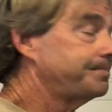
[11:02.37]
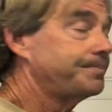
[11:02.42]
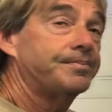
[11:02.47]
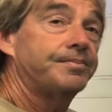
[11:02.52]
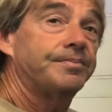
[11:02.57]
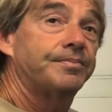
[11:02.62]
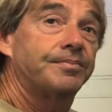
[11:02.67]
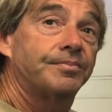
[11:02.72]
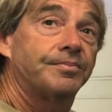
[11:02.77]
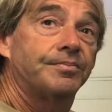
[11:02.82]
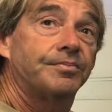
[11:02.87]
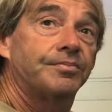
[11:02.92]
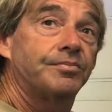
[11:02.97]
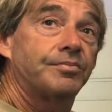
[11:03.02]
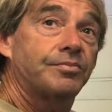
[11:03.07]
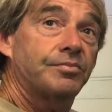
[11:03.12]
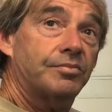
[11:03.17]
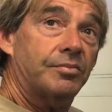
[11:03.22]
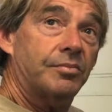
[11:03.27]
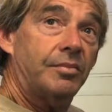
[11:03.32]
Rabbit Road
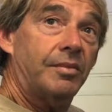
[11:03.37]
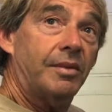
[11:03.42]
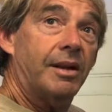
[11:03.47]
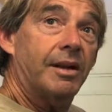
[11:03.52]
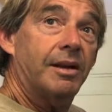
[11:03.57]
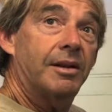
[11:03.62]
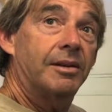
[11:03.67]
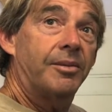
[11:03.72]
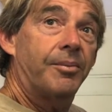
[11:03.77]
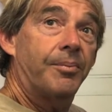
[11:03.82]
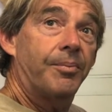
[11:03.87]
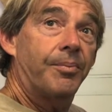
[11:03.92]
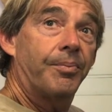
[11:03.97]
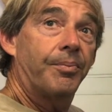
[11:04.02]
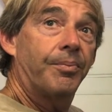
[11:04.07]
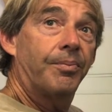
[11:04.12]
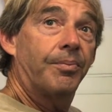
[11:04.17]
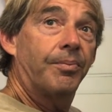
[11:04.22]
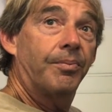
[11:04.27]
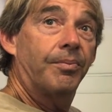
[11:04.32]
used to be very, very
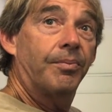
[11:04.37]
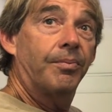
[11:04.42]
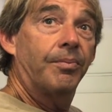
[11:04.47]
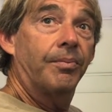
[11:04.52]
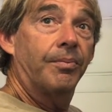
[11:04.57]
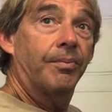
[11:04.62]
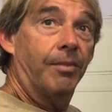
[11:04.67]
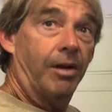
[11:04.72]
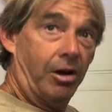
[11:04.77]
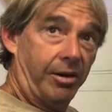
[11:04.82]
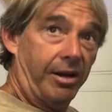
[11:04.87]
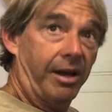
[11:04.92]
low. And